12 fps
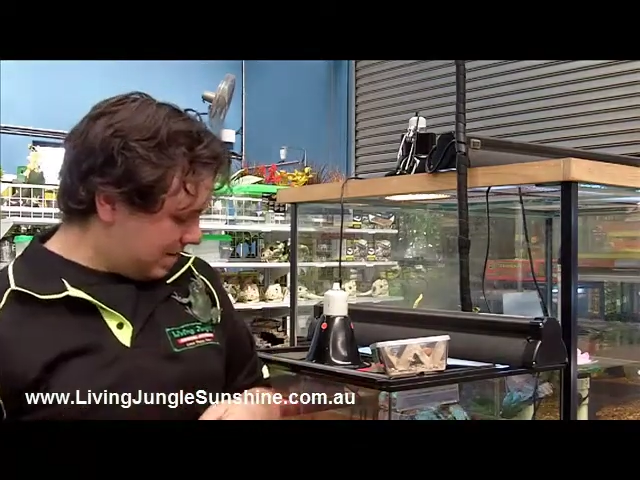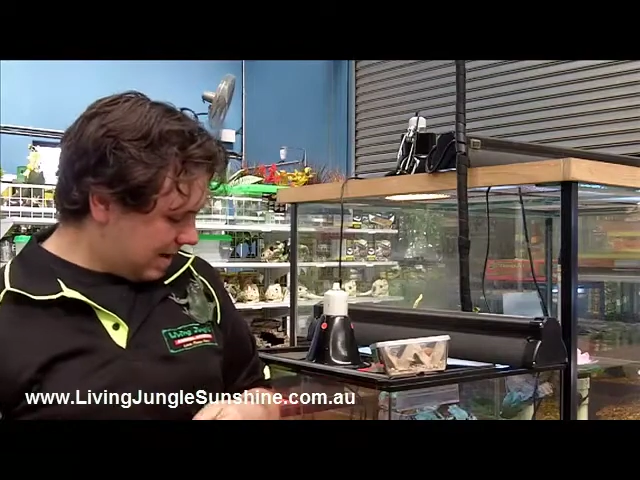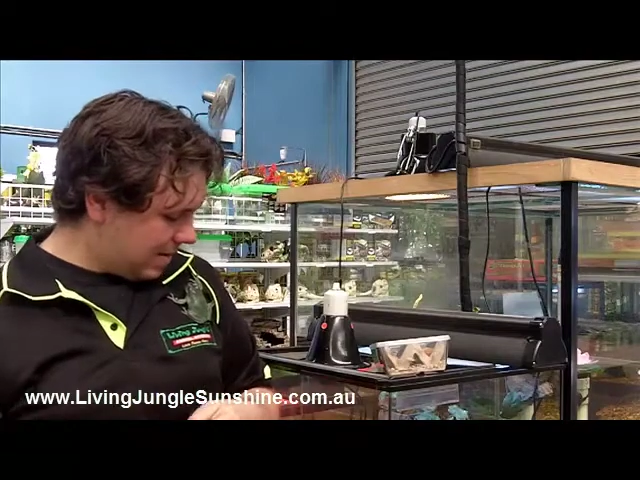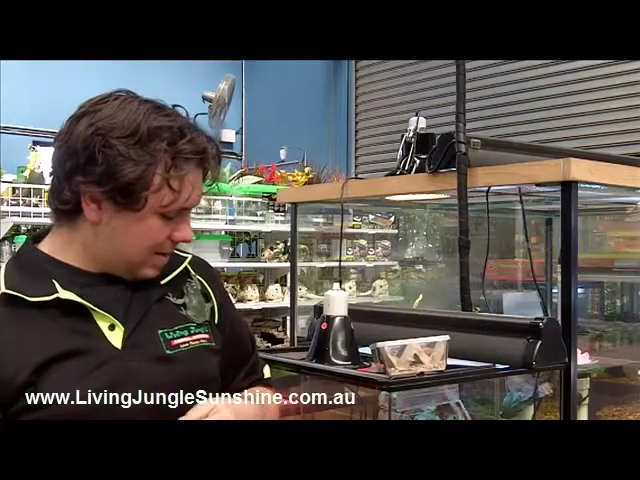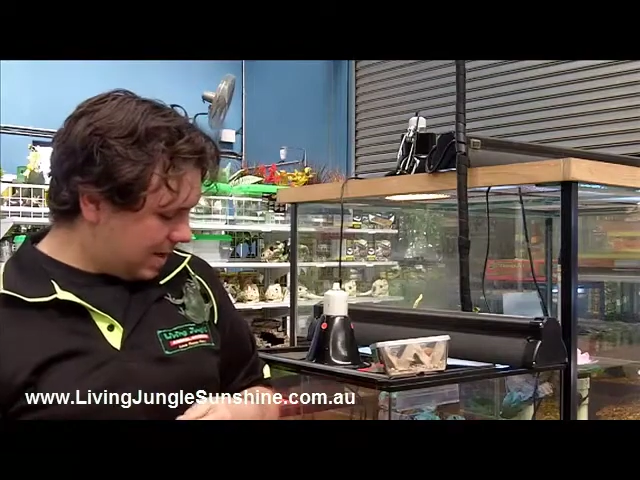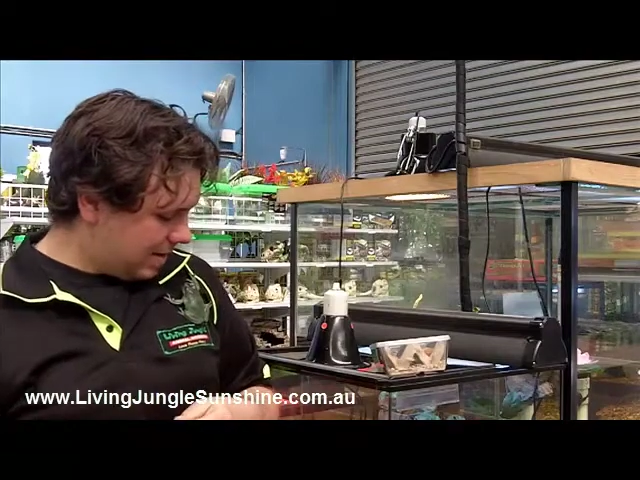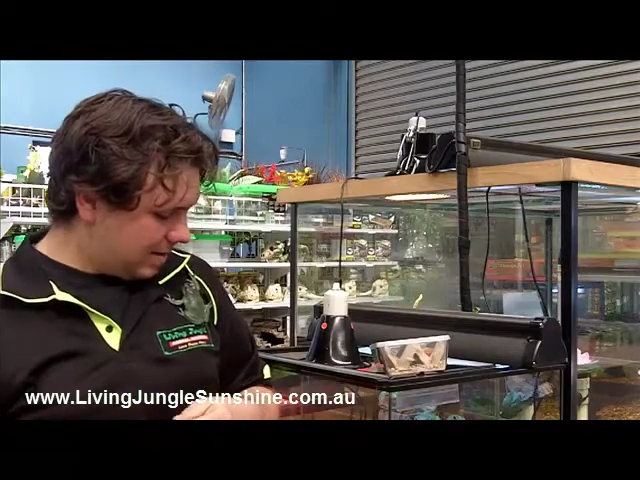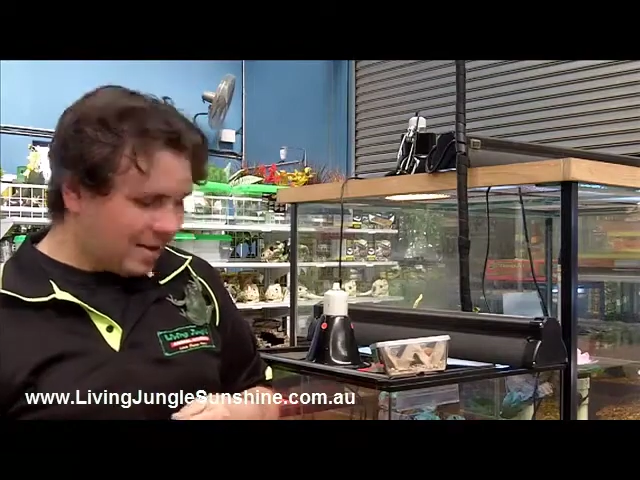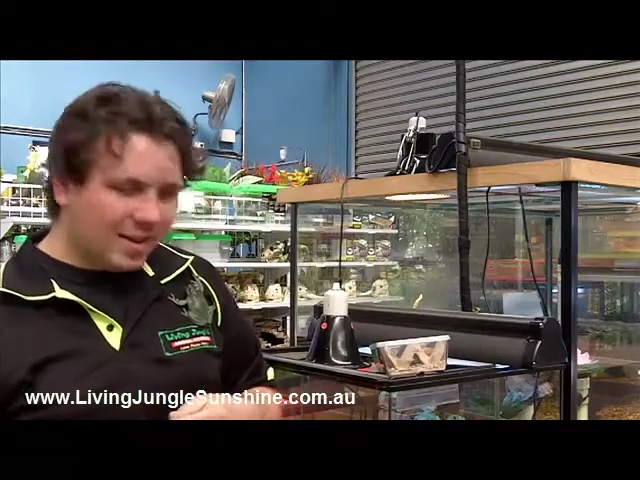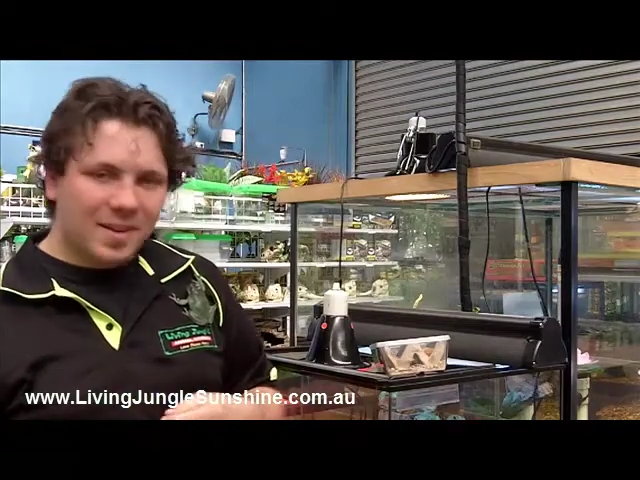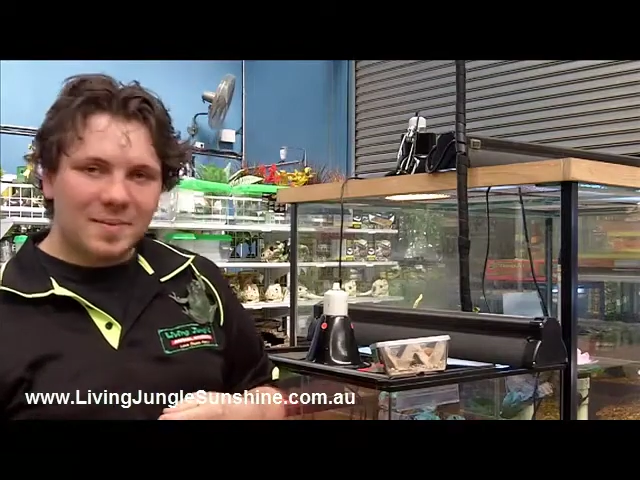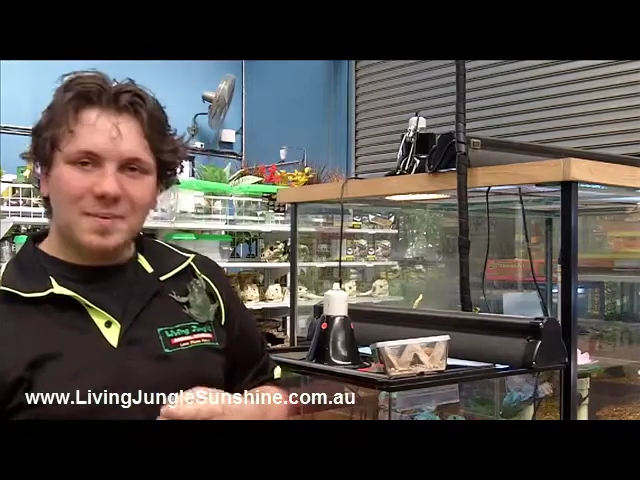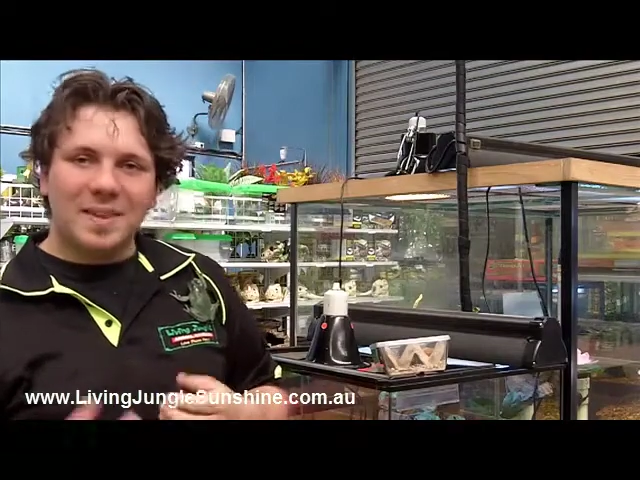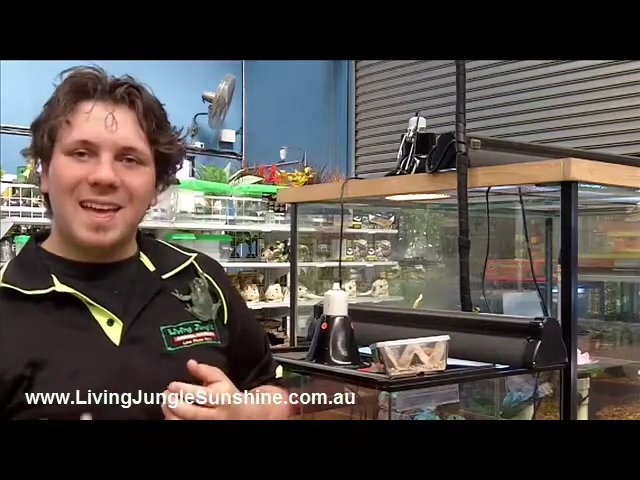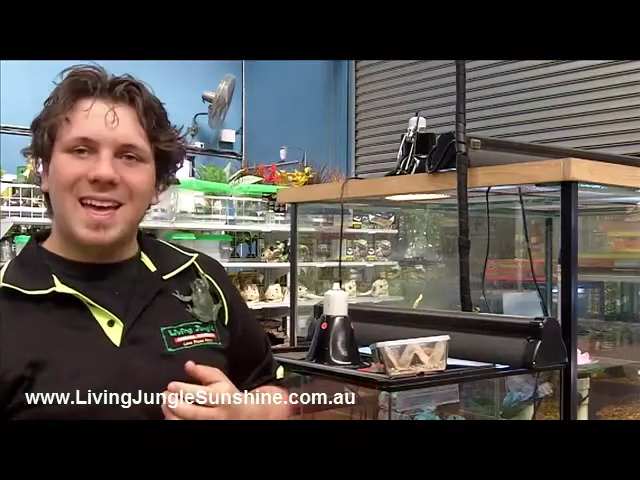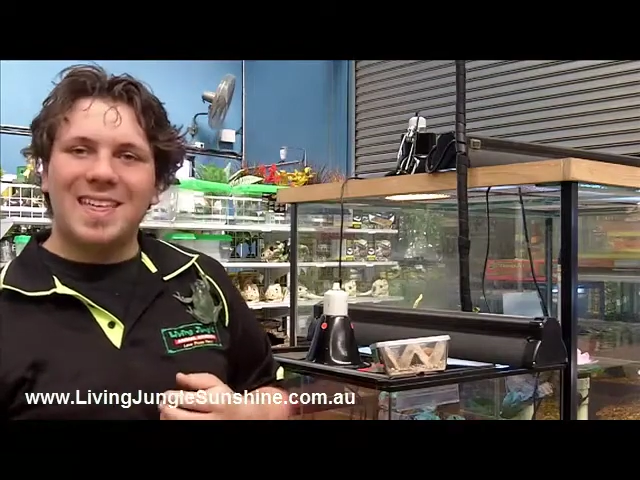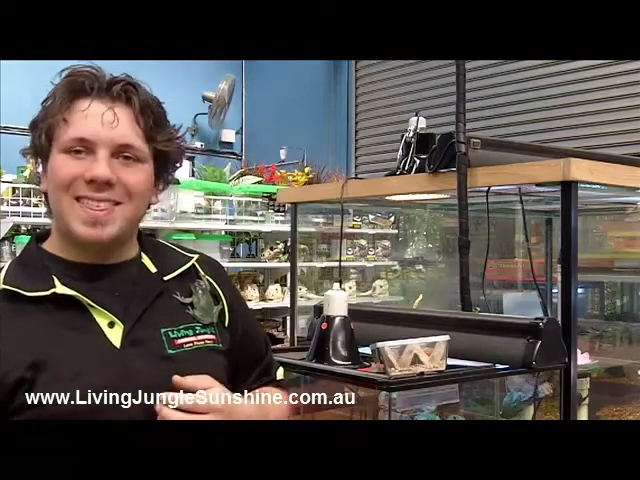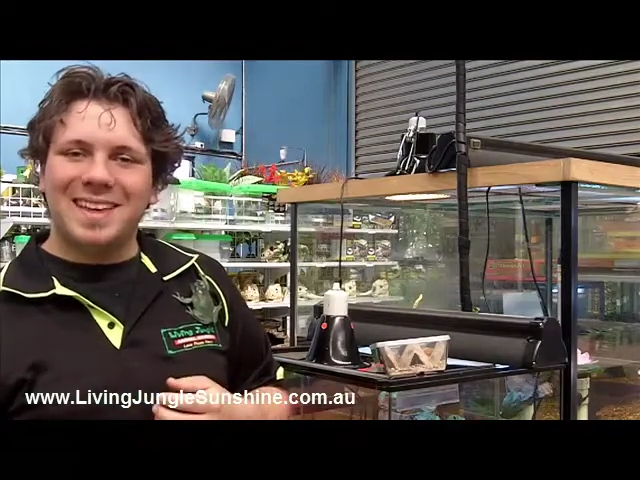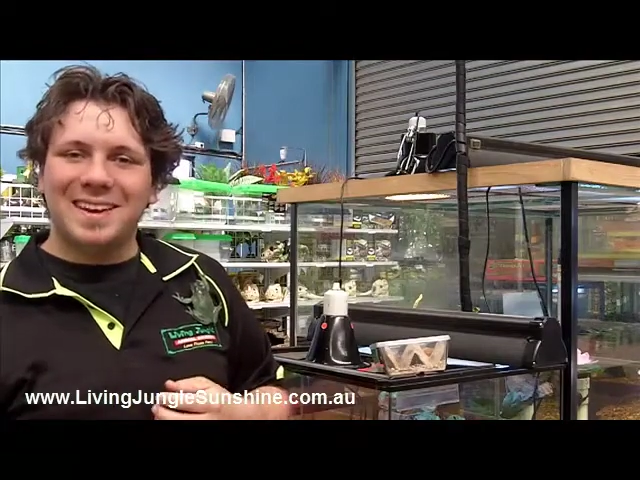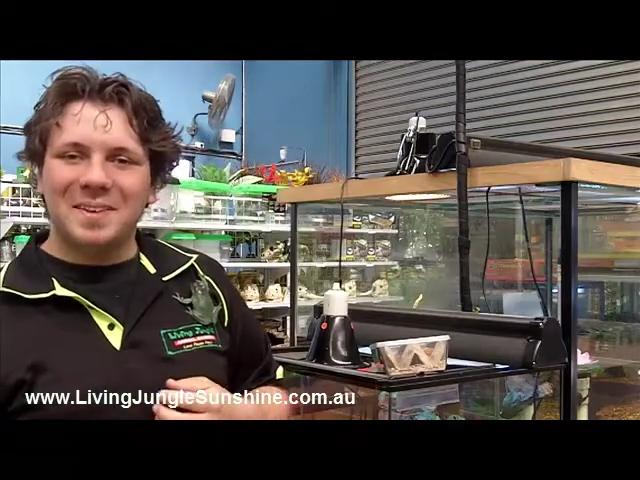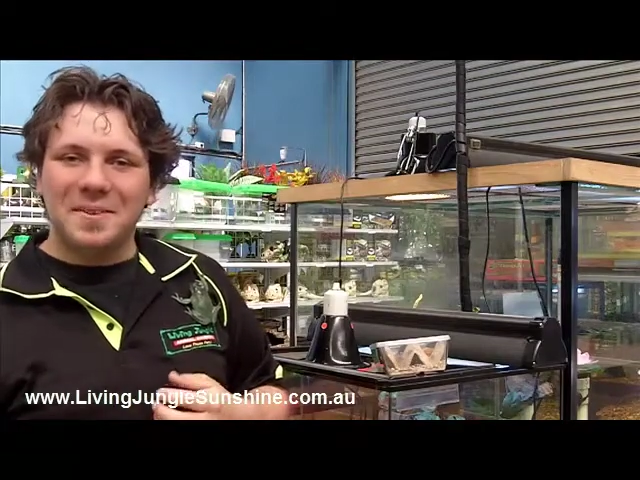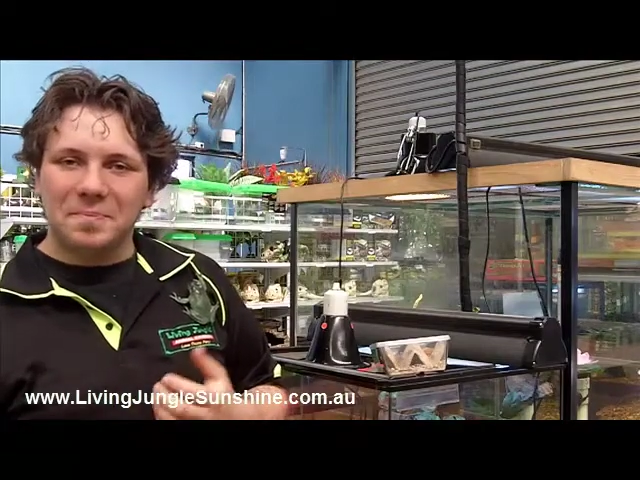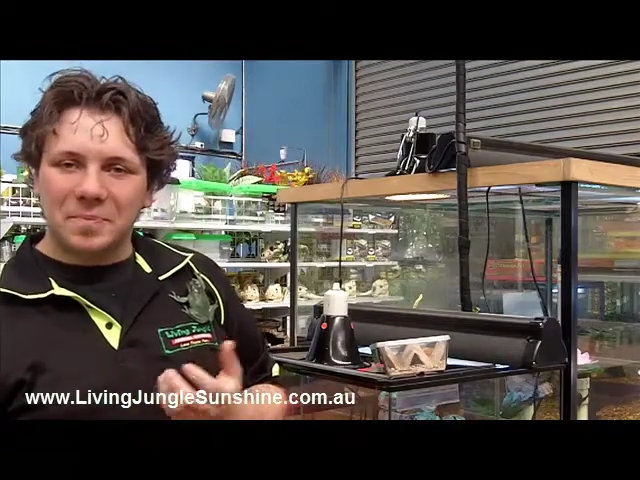there we go, then